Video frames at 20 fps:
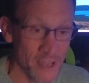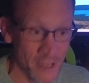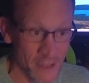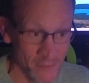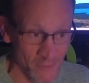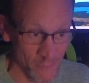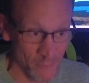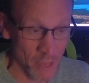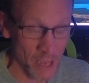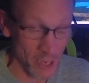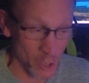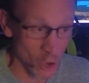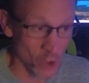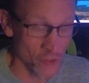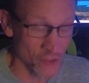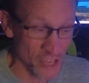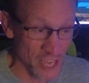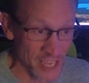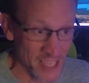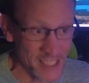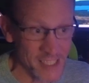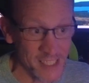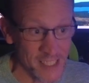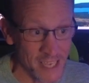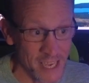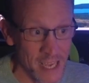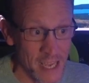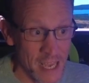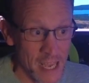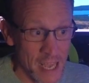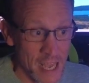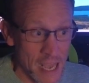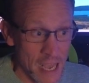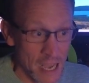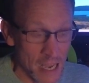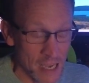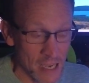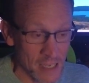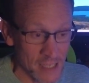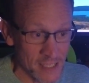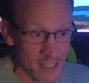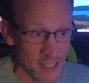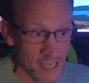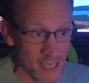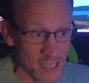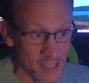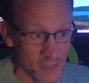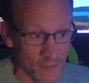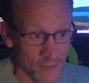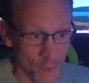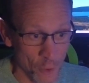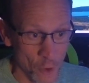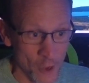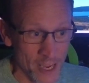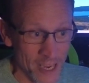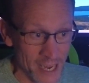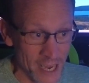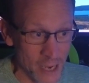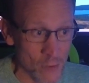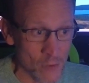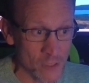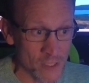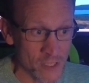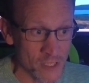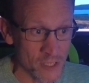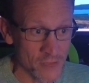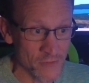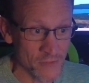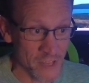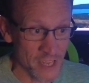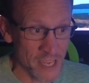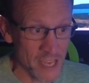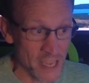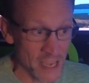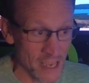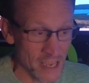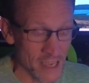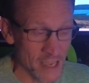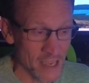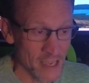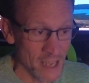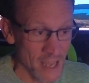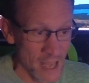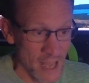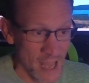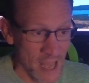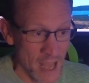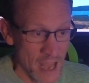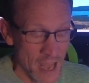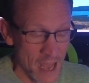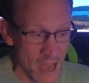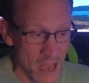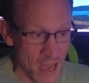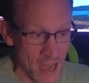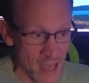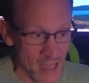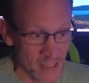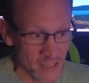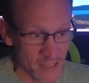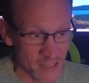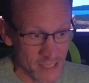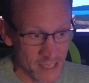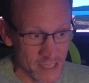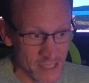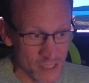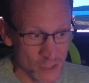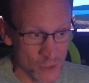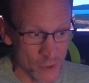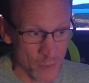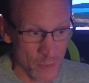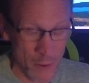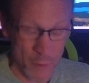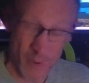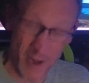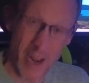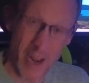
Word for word: Um, bit of context, I stacked 14 hours of data and it took about